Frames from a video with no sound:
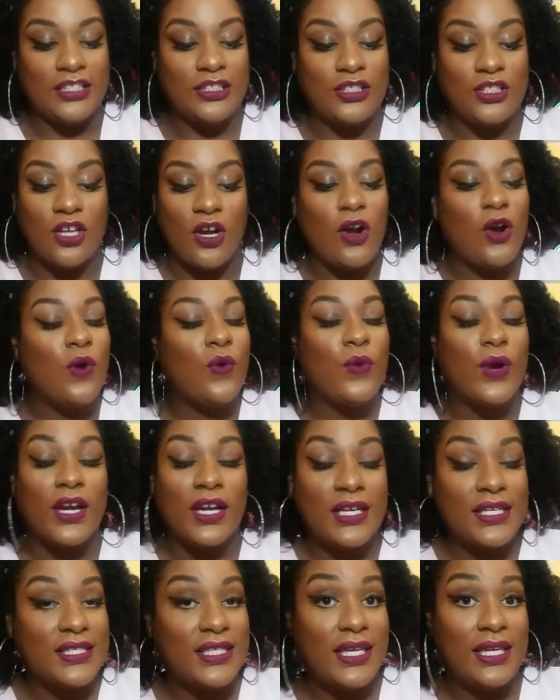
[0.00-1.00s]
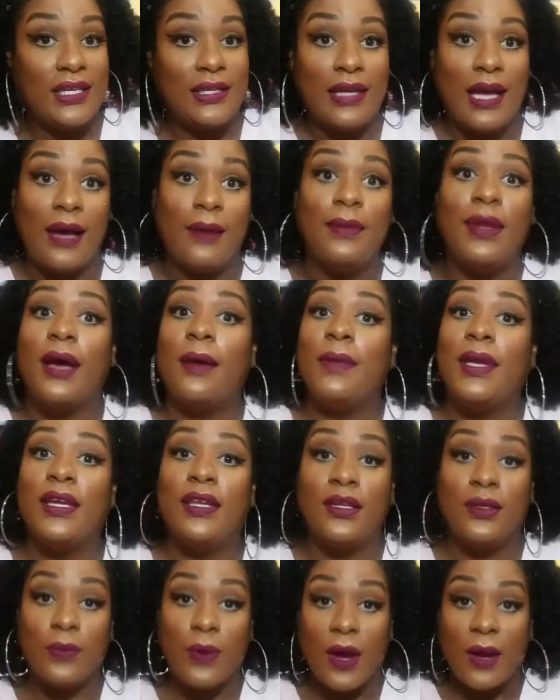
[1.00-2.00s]
So we're going to see. I'm not
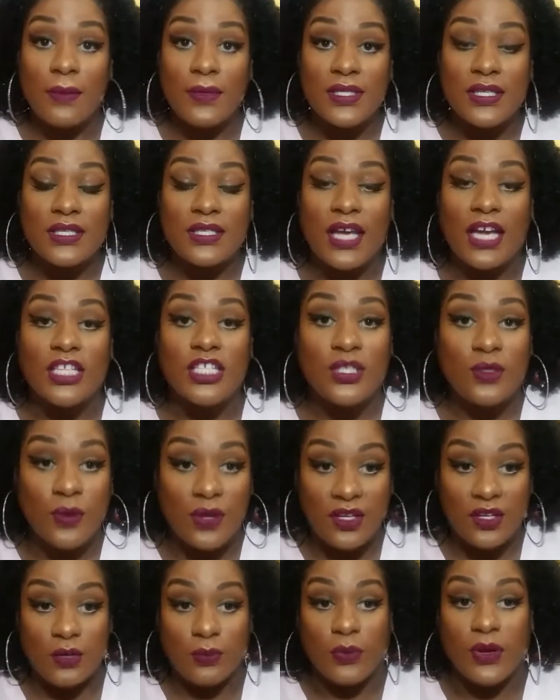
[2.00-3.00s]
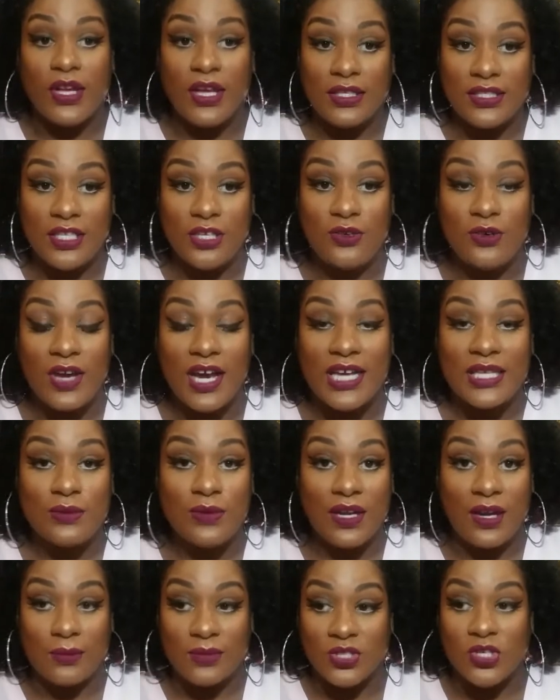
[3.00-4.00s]
making any promises. I just wanted to bring it to you guys
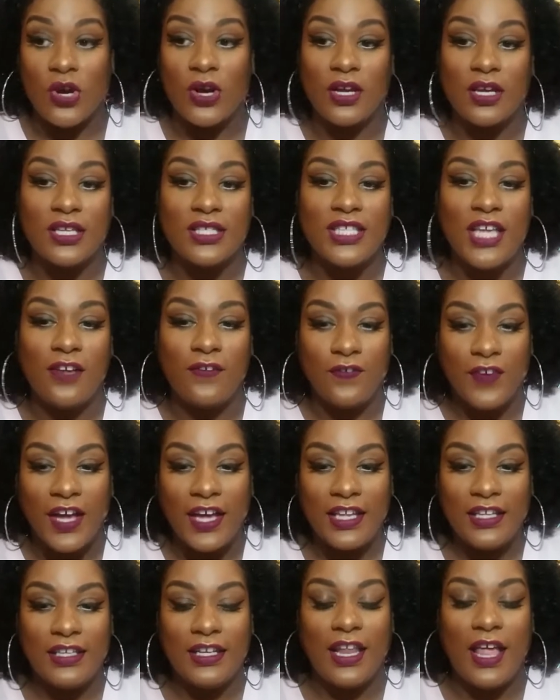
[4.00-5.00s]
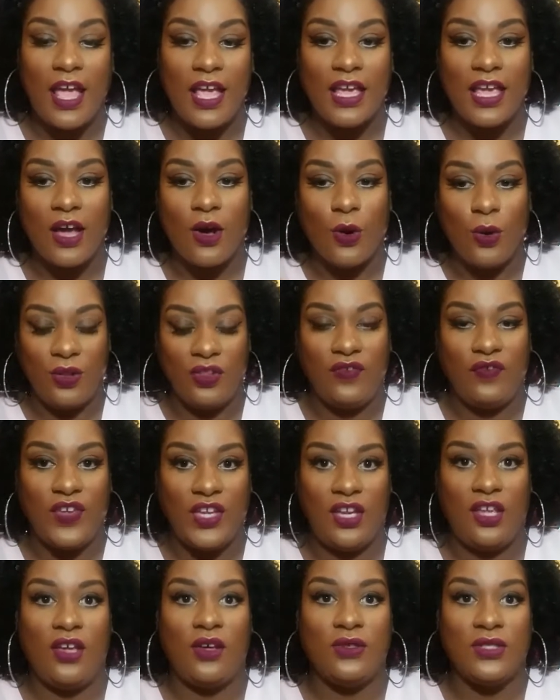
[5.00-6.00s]
when I'm starting, because I found like all the
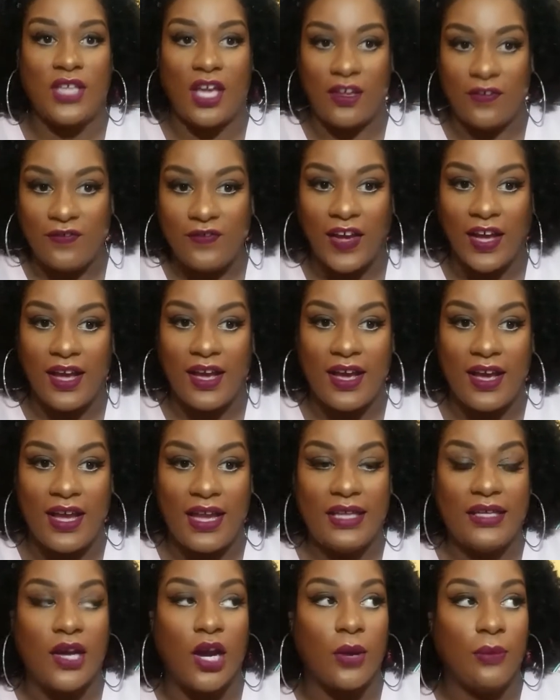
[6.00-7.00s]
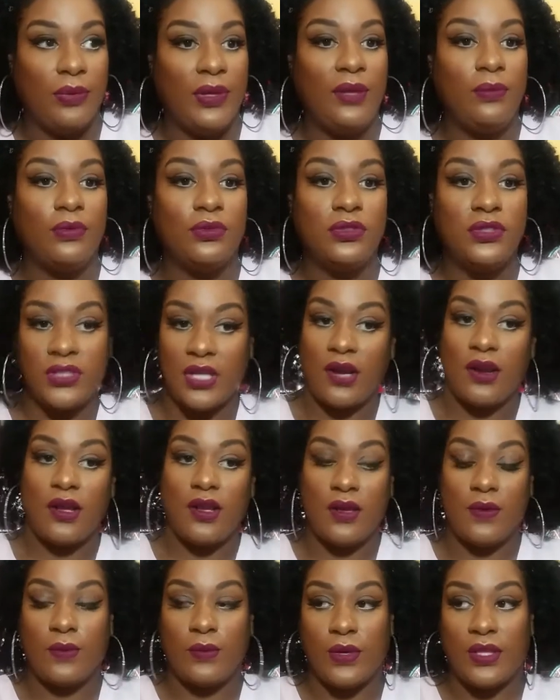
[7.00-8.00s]
videos I find are people
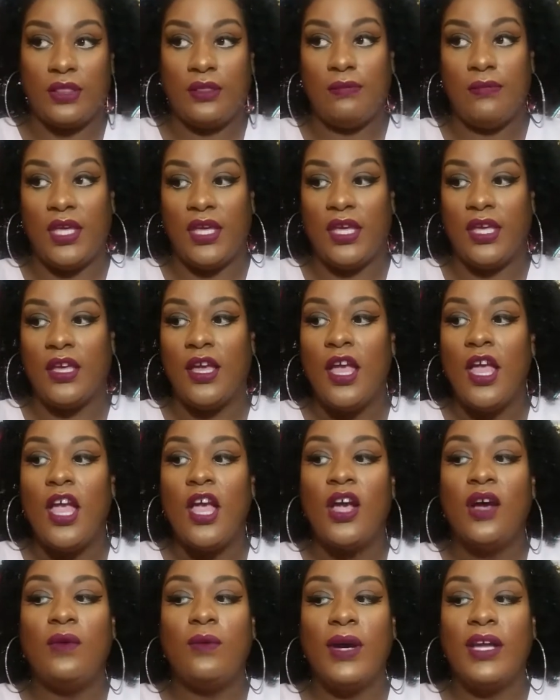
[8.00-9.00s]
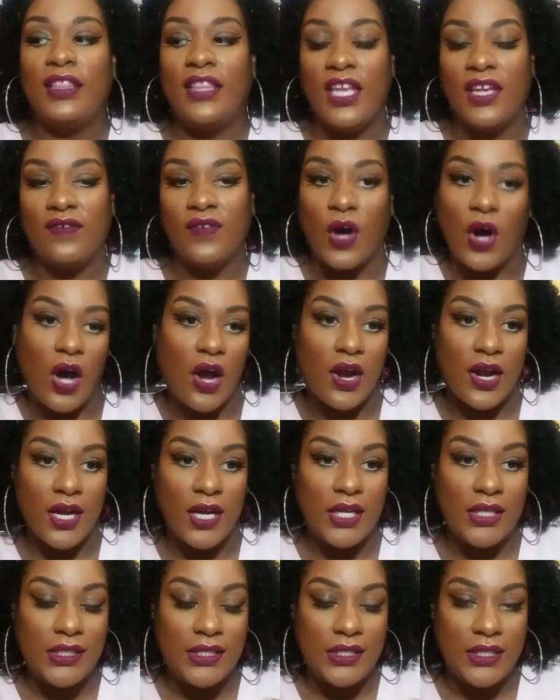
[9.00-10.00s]
sharing it with me when they've
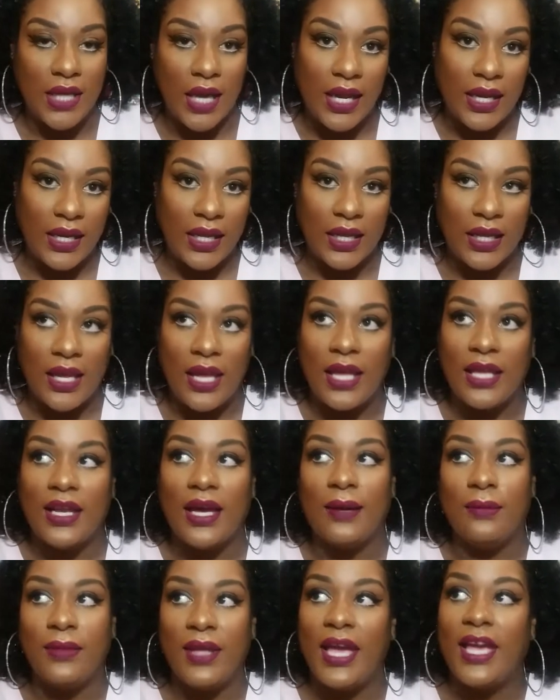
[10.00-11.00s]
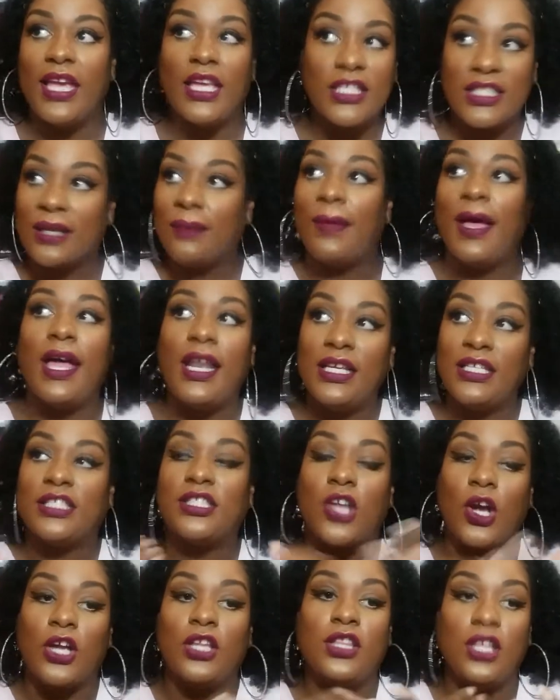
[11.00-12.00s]
already done it. And I'm like, can somebody
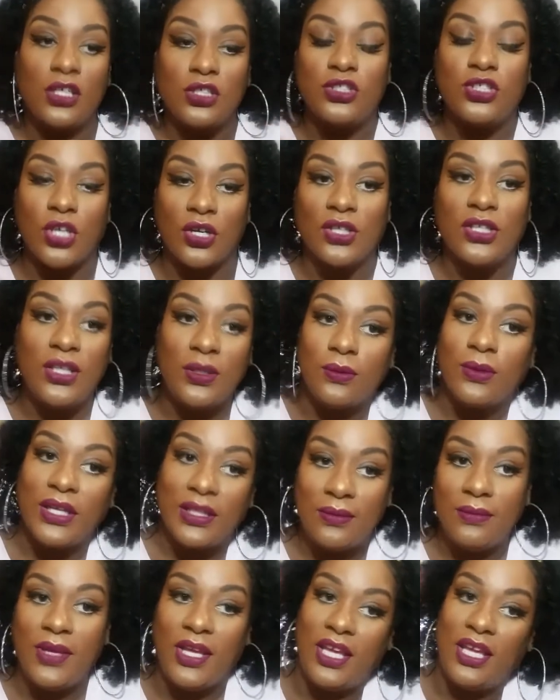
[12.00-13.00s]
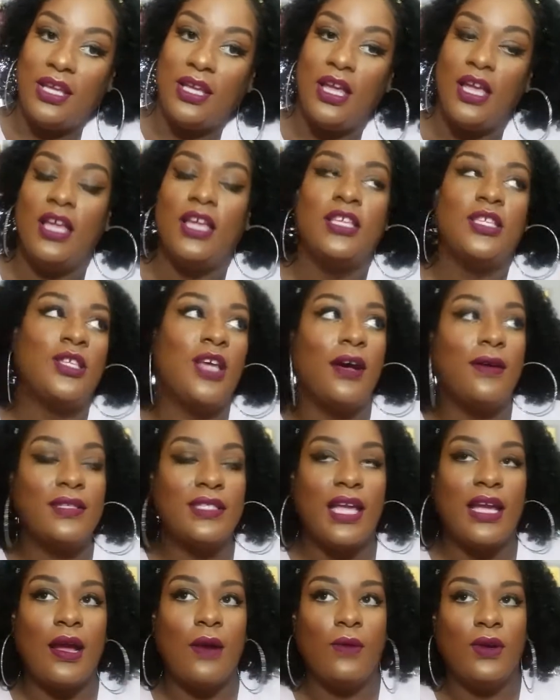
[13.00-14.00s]
start their journey with me? So I was
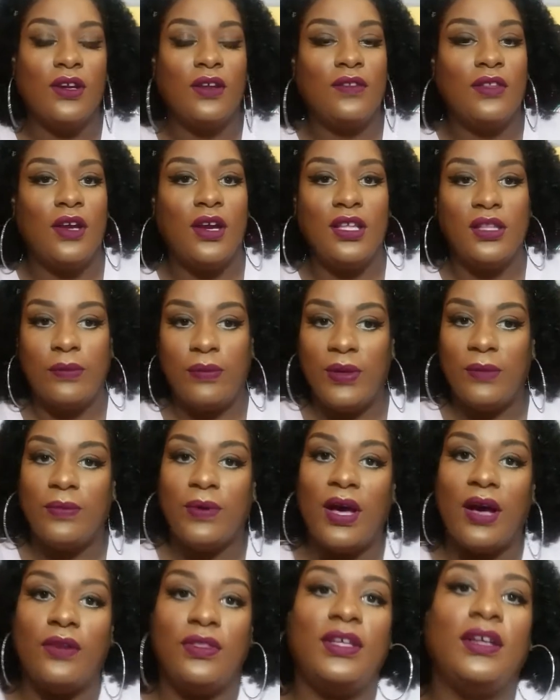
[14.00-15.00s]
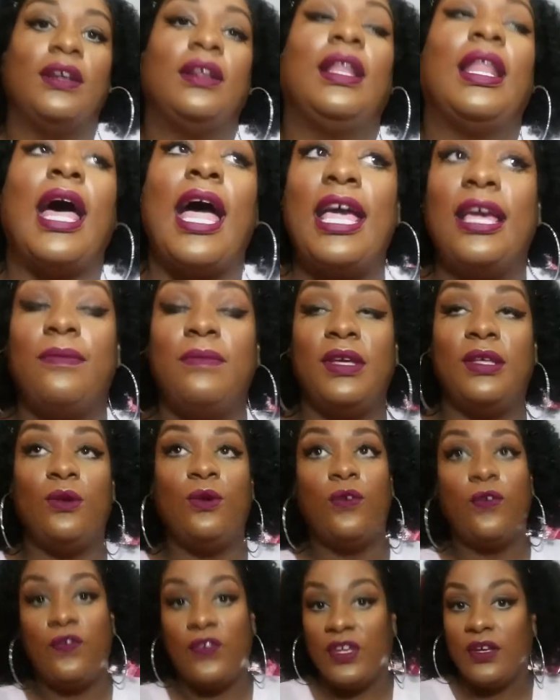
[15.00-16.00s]
like, I wonder if there are other people out there like me
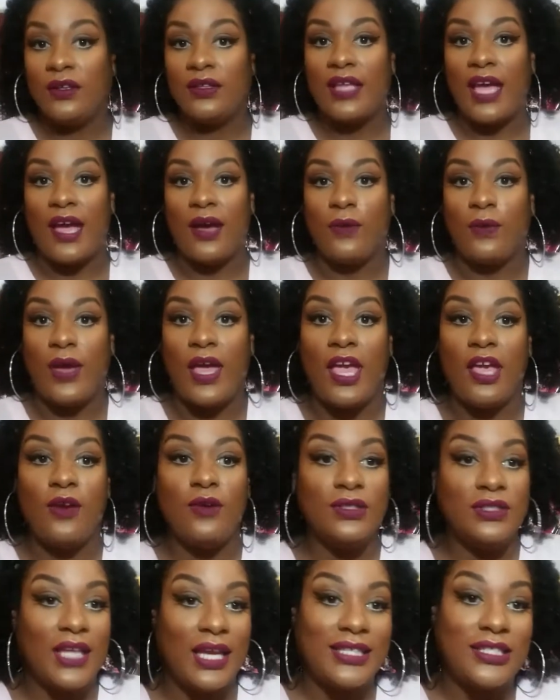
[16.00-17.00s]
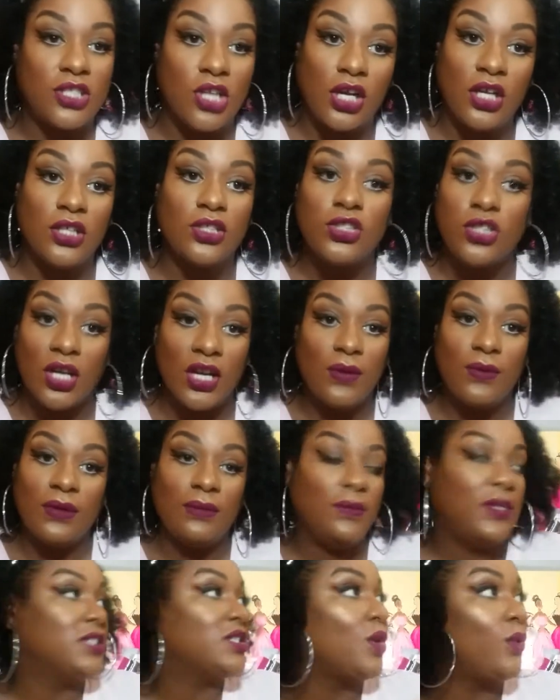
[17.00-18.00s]
who feel that way, who's like, start your journey
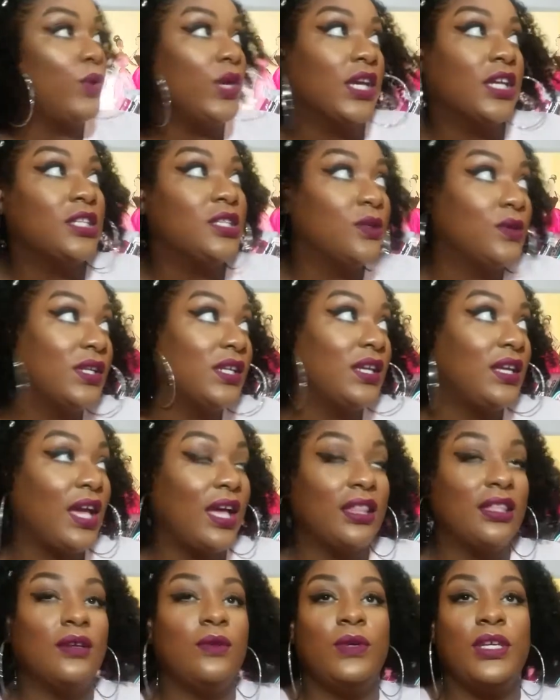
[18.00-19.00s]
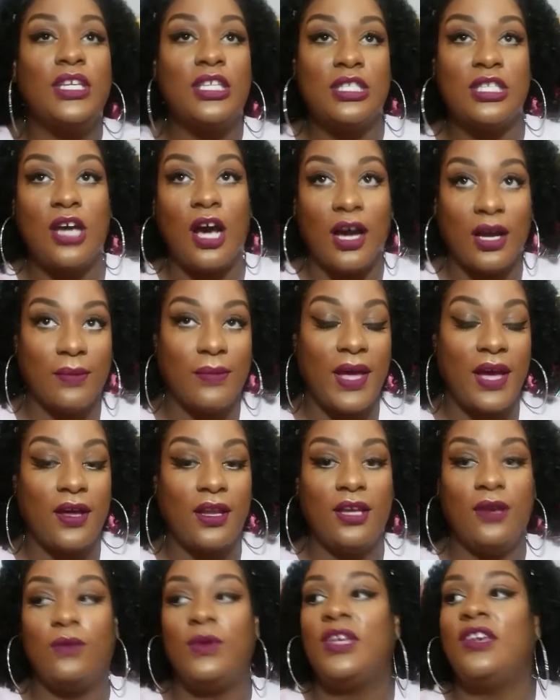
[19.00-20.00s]
with me so we could do it together. We could talk
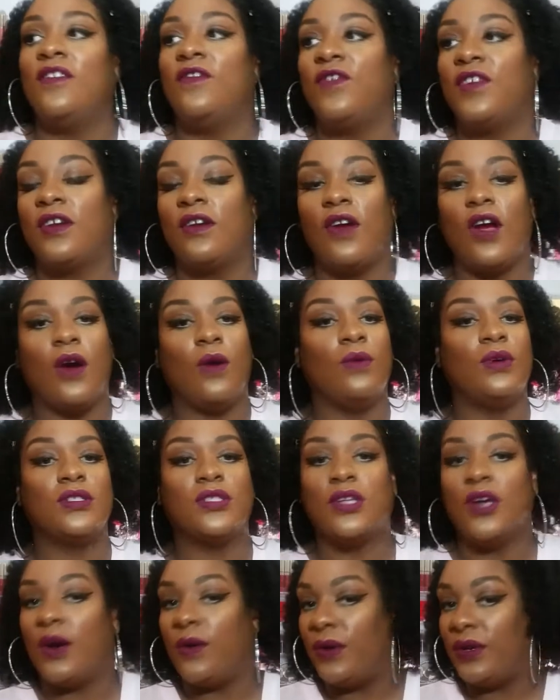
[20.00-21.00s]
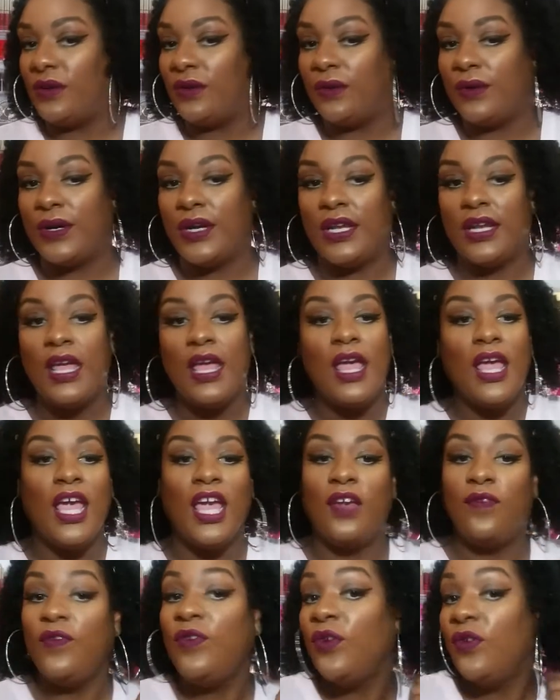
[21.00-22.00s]
about it. We can figure out what's going on,
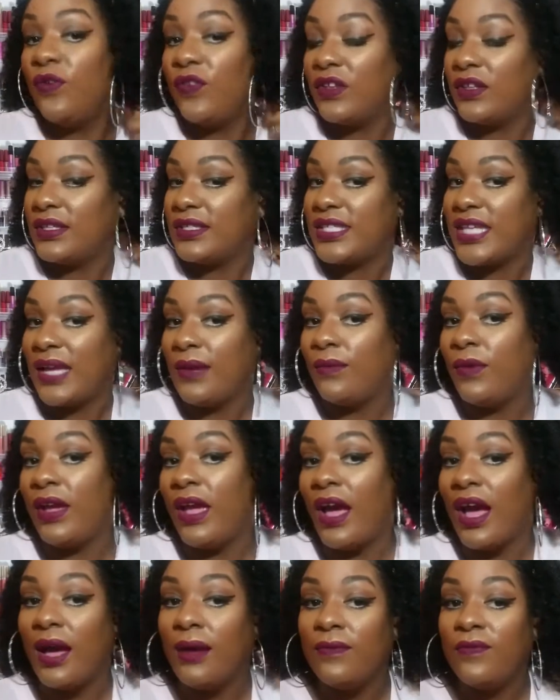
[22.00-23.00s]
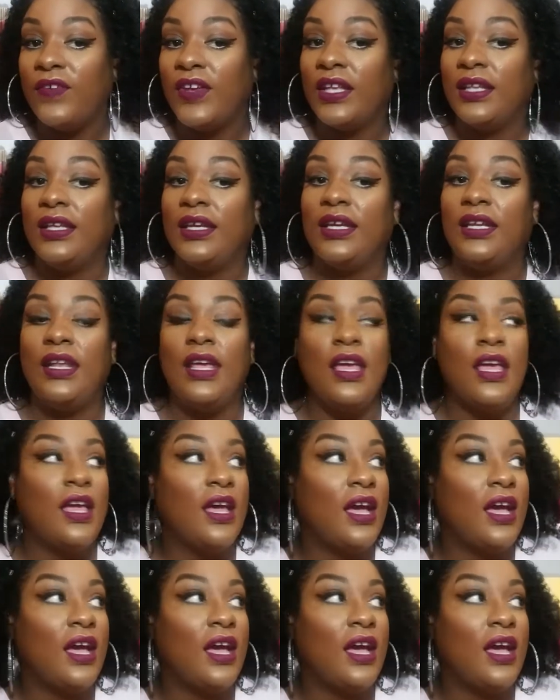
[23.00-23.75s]
if you feel the same way I'm feeling,